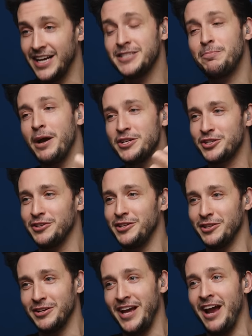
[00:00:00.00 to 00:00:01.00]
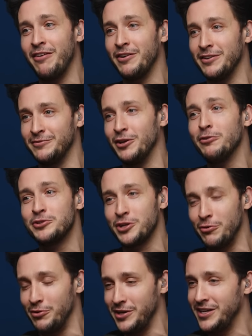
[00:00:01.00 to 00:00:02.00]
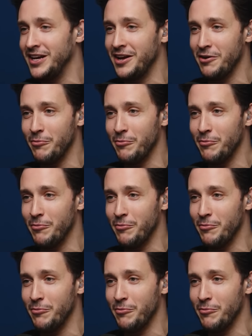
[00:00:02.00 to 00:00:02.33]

especially in the era of Dogecoin,